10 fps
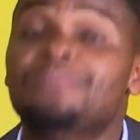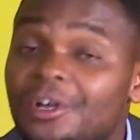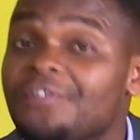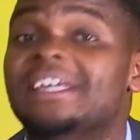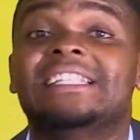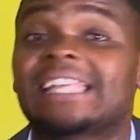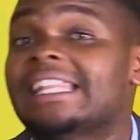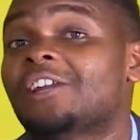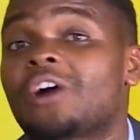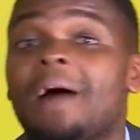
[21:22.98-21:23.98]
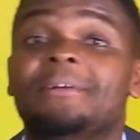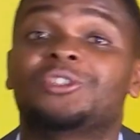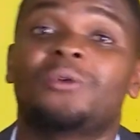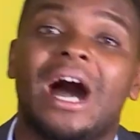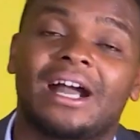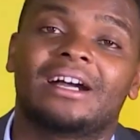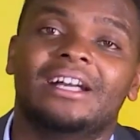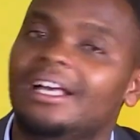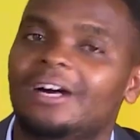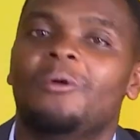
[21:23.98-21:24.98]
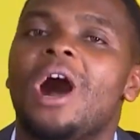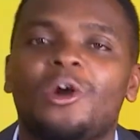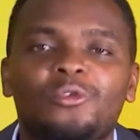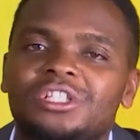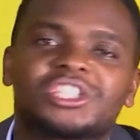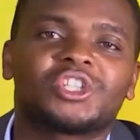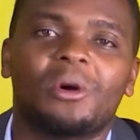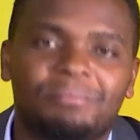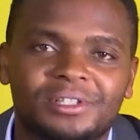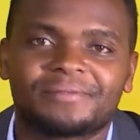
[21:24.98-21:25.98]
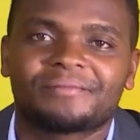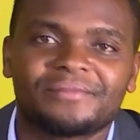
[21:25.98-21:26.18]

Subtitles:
tomorrow they decide they're not coming to work, work won't stop.